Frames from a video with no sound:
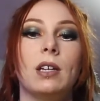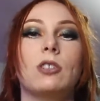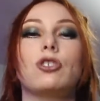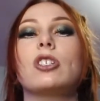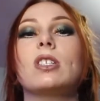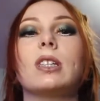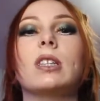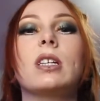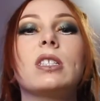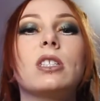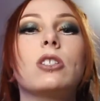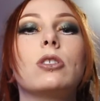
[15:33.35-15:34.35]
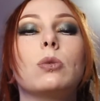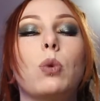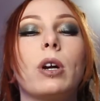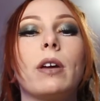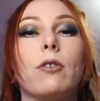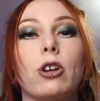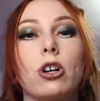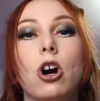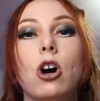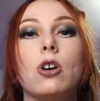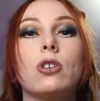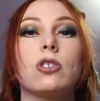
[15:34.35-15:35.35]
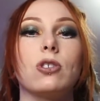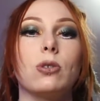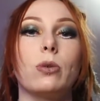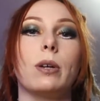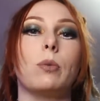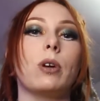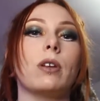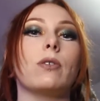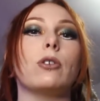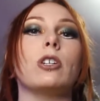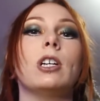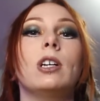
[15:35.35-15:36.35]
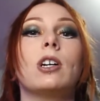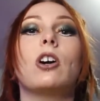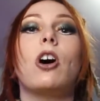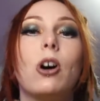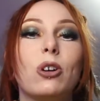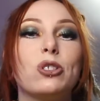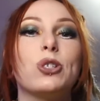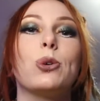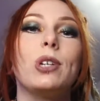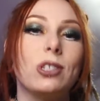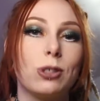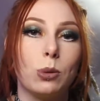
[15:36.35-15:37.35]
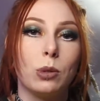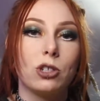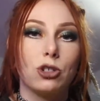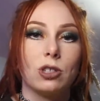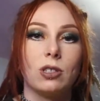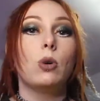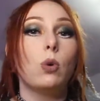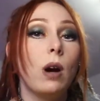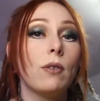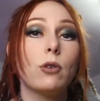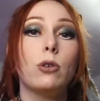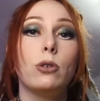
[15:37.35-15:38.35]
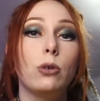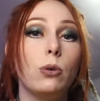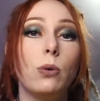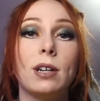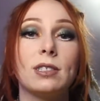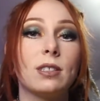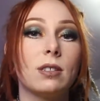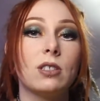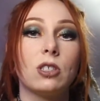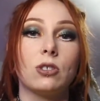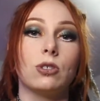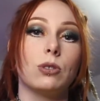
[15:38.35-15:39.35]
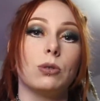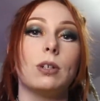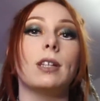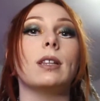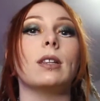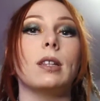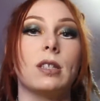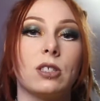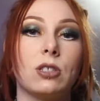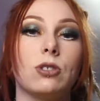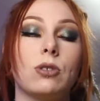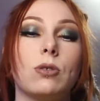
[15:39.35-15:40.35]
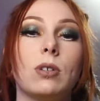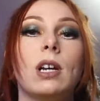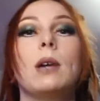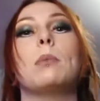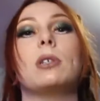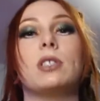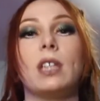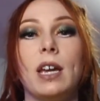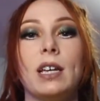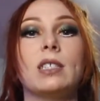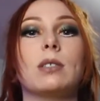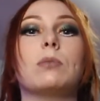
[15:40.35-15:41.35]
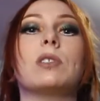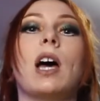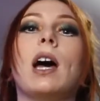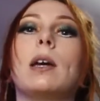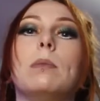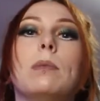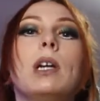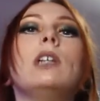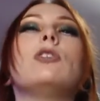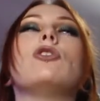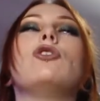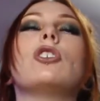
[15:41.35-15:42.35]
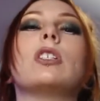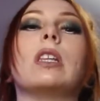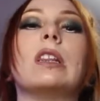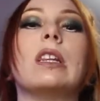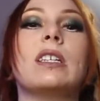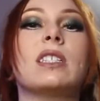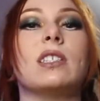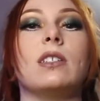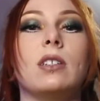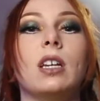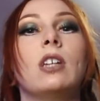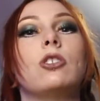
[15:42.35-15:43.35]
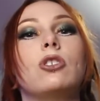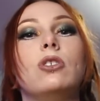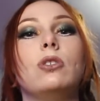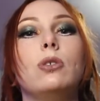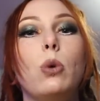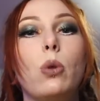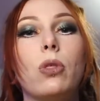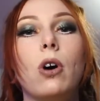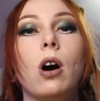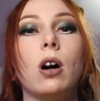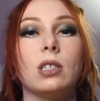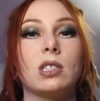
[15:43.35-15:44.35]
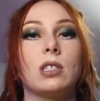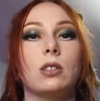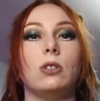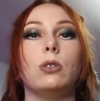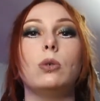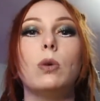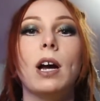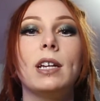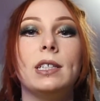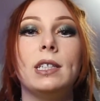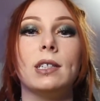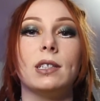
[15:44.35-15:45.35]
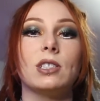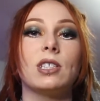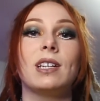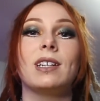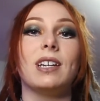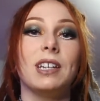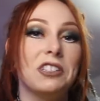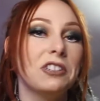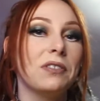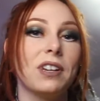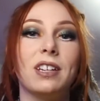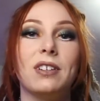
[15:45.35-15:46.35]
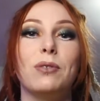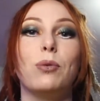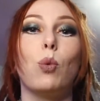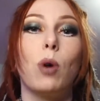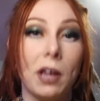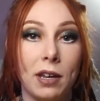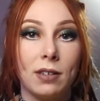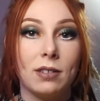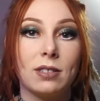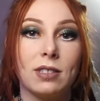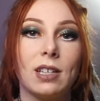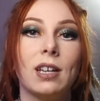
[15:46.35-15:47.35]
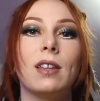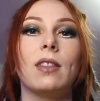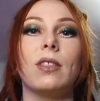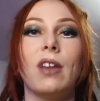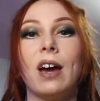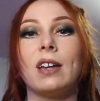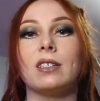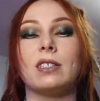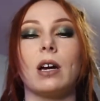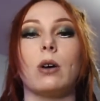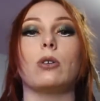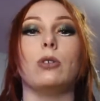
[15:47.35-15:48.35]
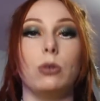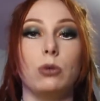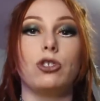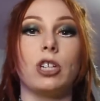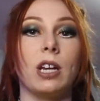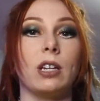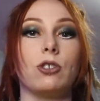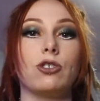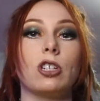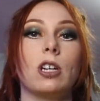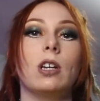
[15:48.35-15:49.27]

Just listen to whatever calls you and whatever calls your intuition. Whoever you want to listen to, listen to. But take some time to just listen to new thoughts, new ideas, innovative ways. That is how you change.